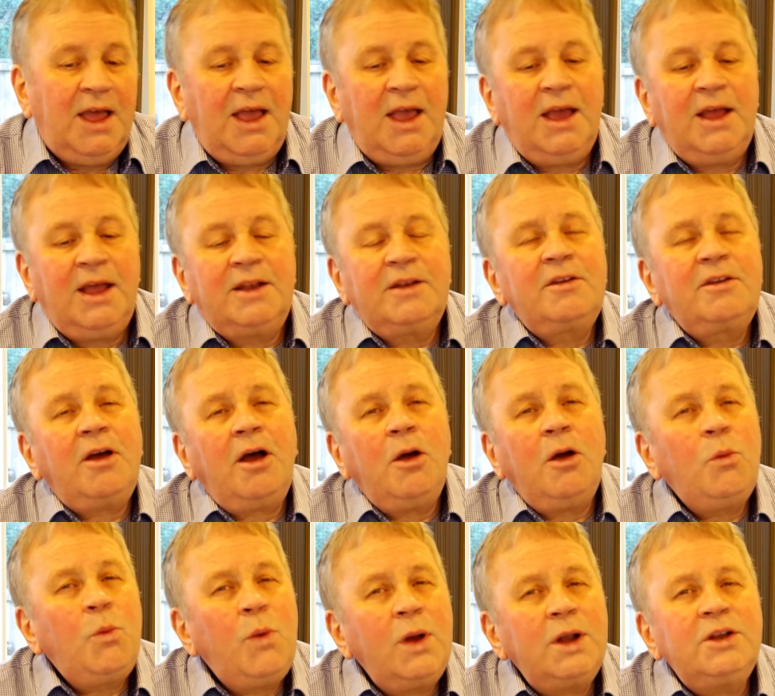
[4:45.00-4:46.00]
And I
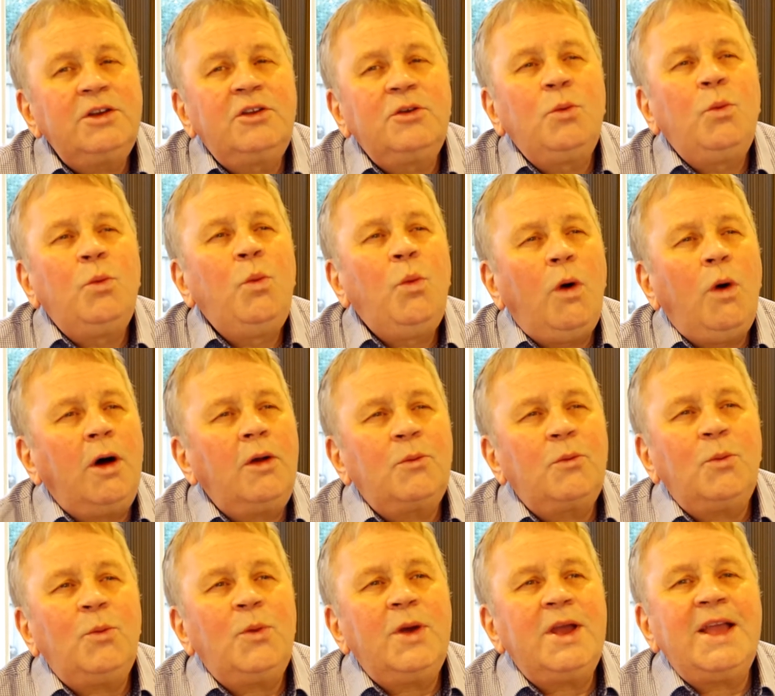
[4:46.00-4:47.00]
wonder
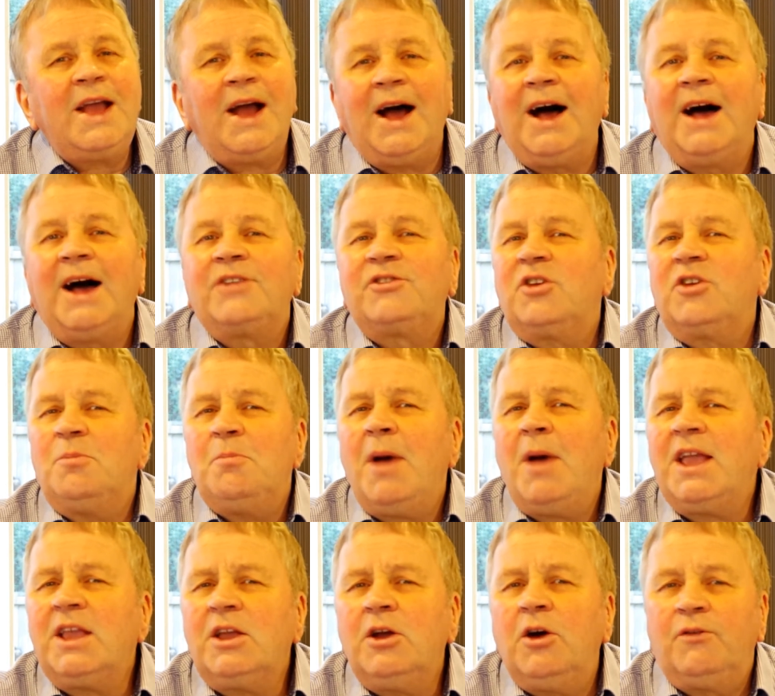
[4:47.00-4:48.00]
what we are to
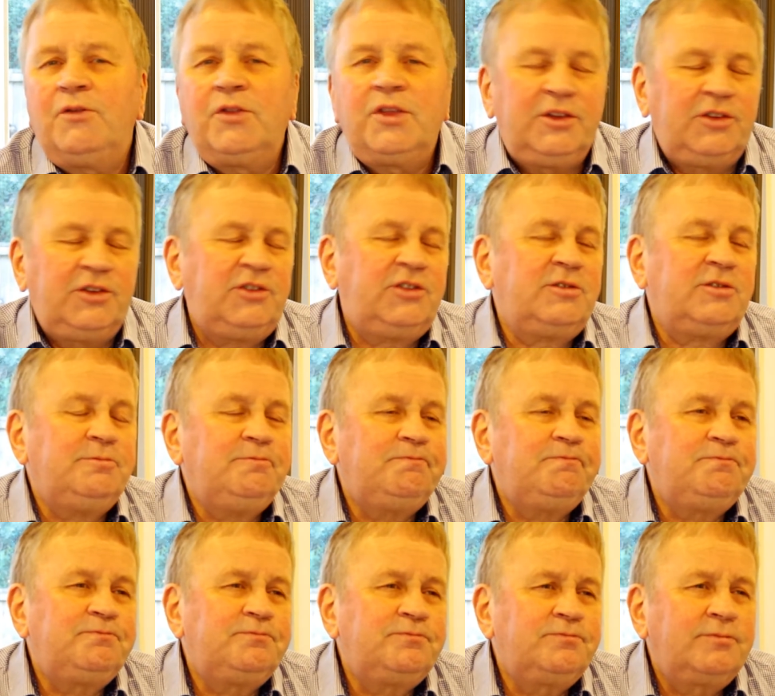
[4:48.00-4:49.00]
make of this.
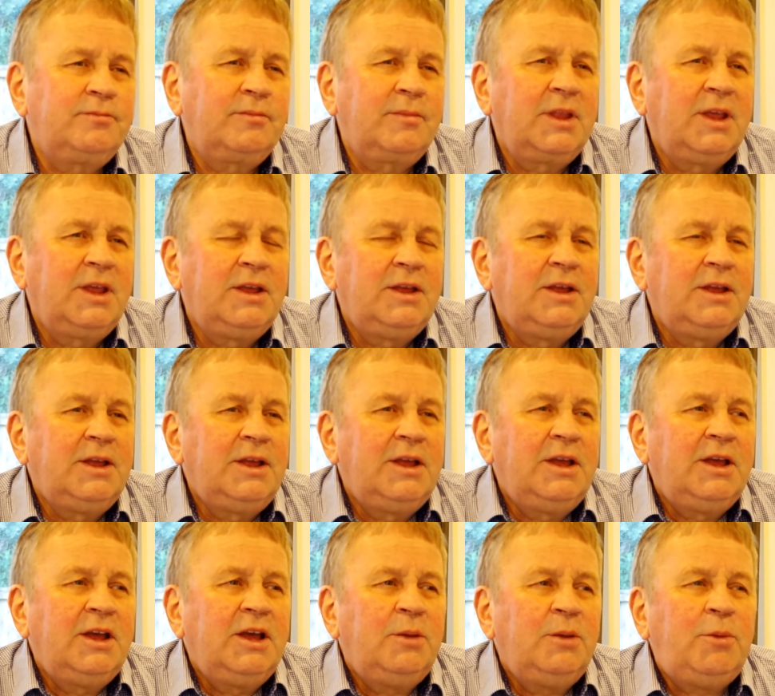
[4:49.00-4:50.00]

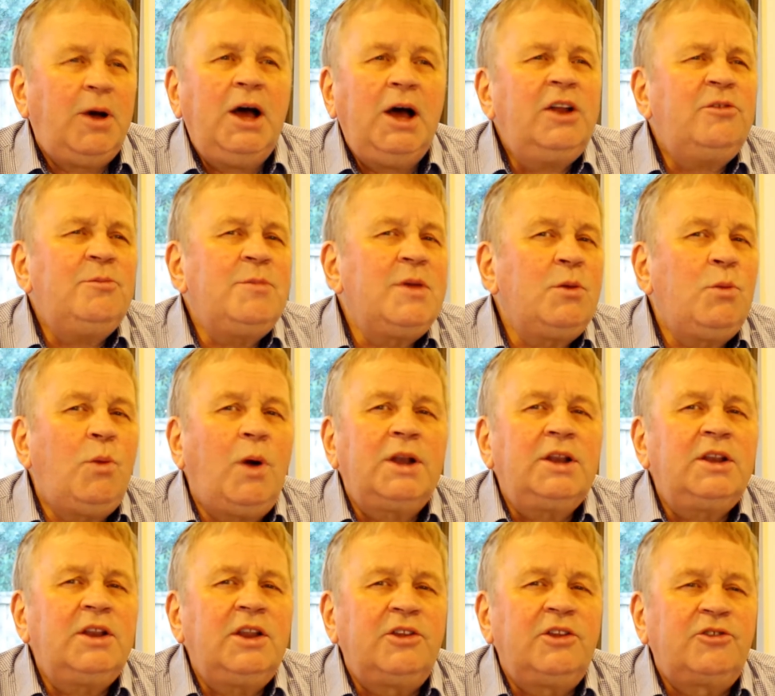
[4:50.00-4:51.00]
Part of me
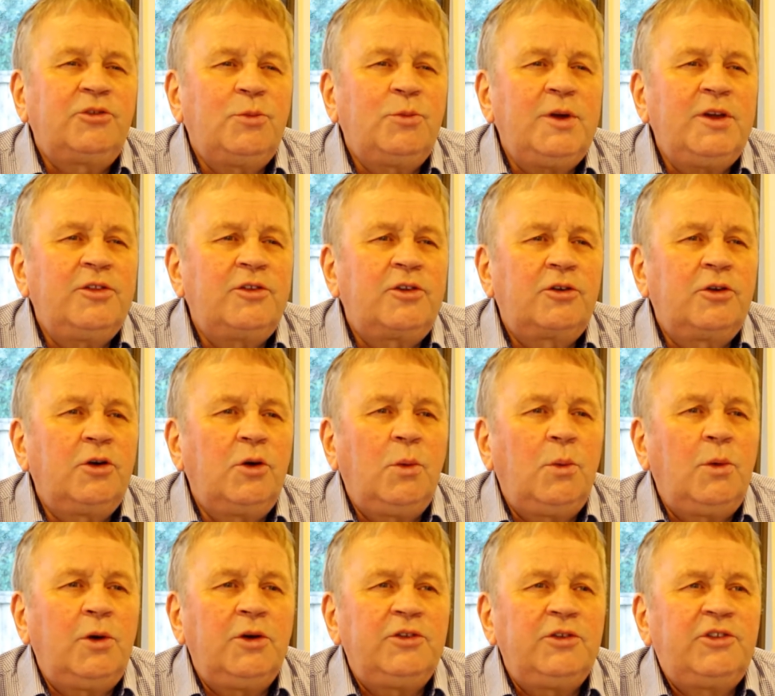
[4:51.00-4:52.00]
wonders whether it
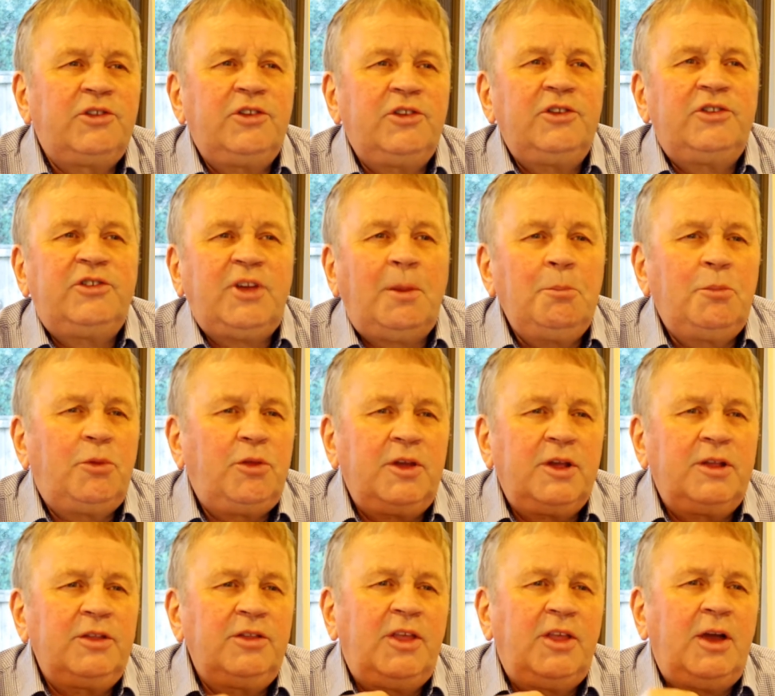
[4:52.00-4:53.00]
was
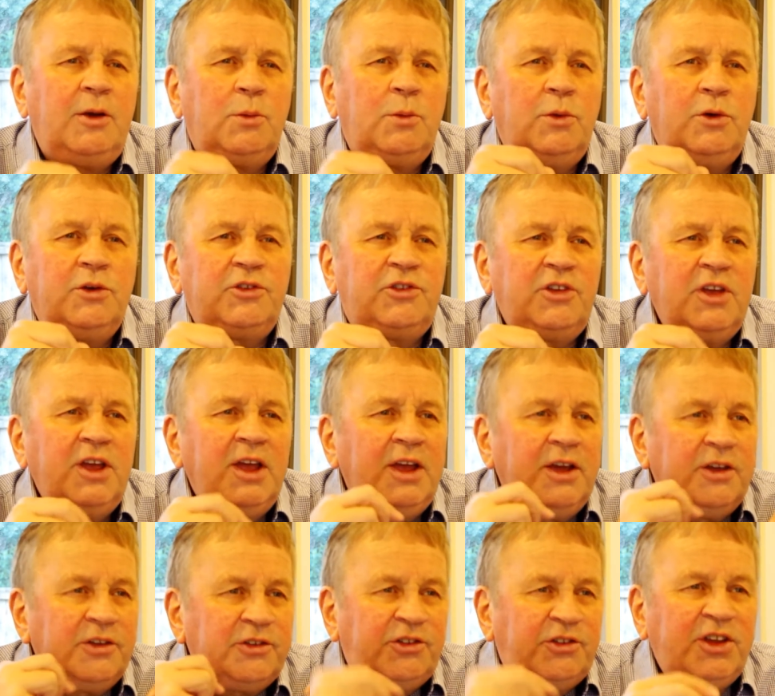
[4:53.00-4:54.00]
something that was
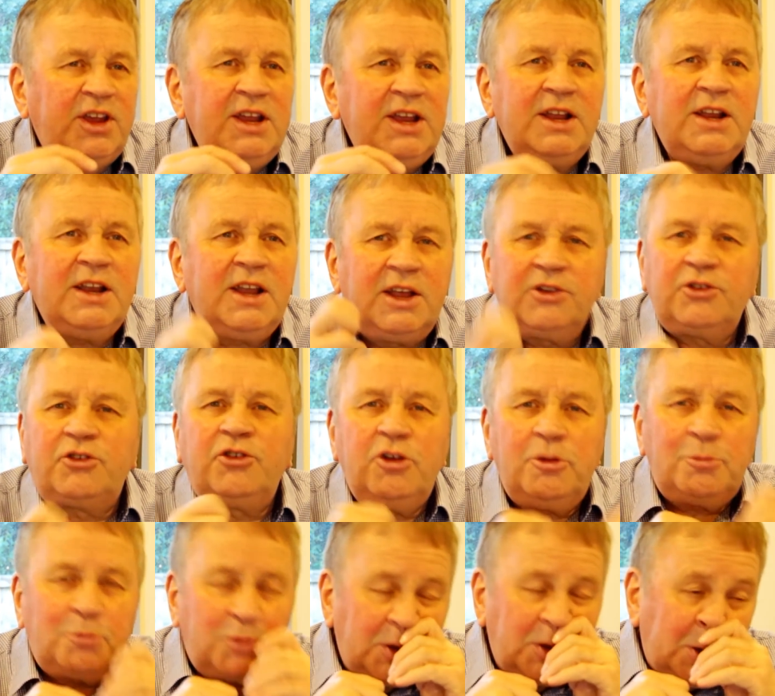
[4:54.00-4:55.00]
seen,
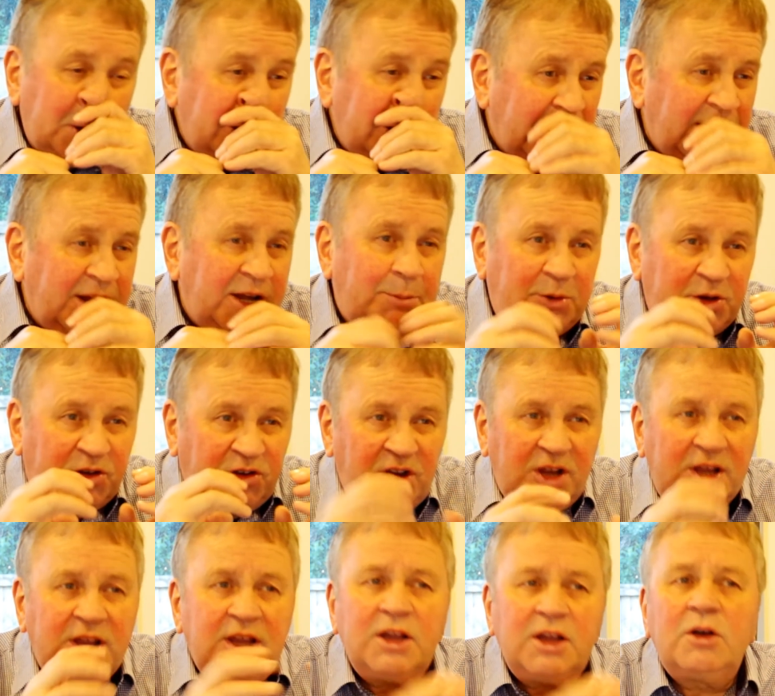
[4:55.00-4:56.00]
interpreted in a
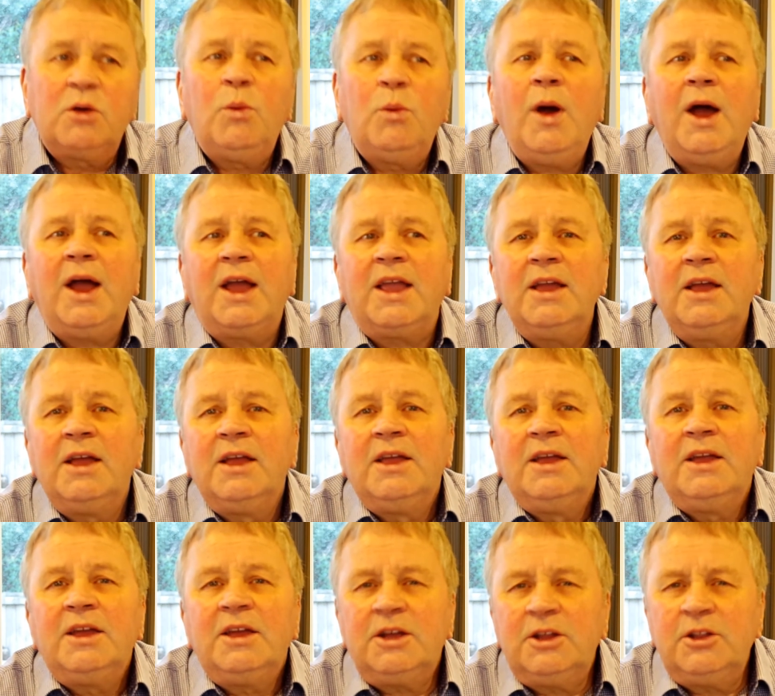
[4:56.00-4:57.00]
particular way
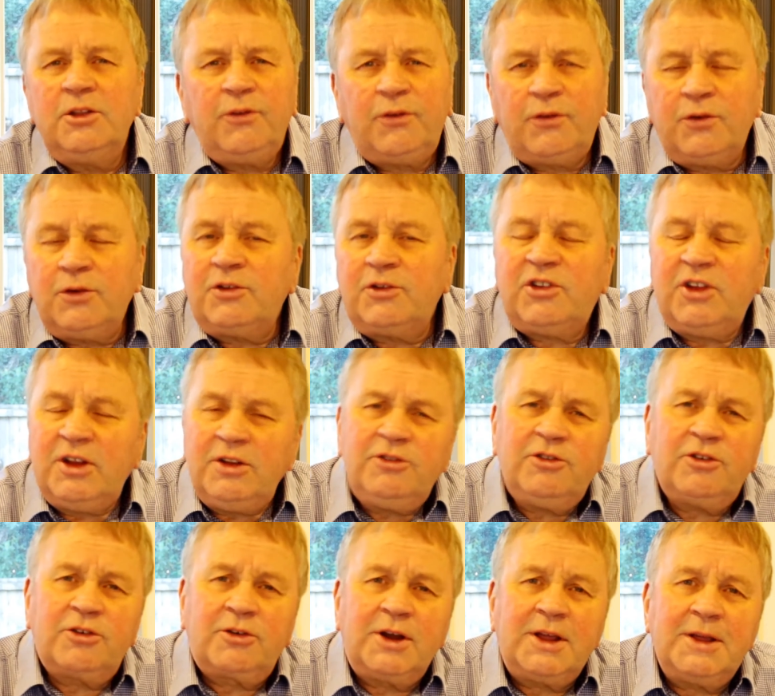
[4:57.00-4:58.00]
in the first
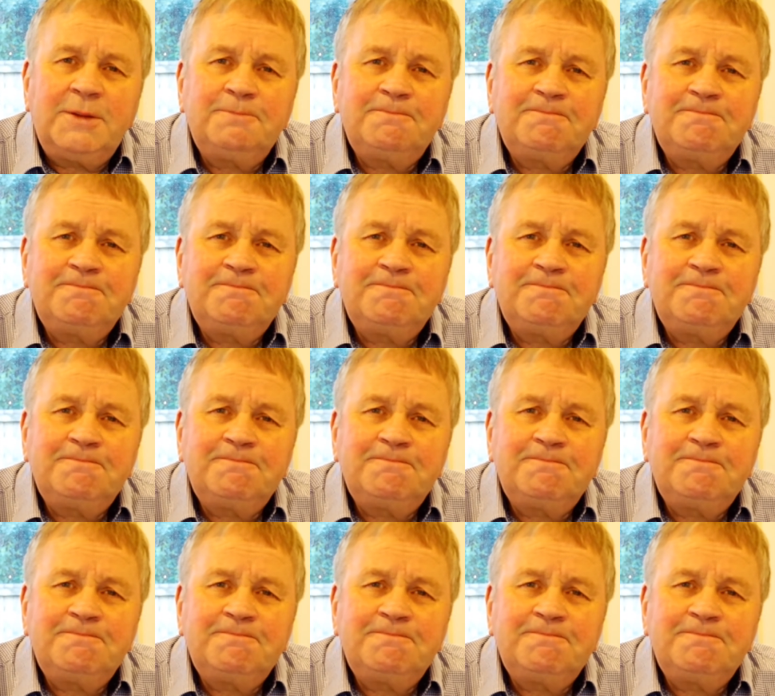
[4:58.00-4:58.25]
century.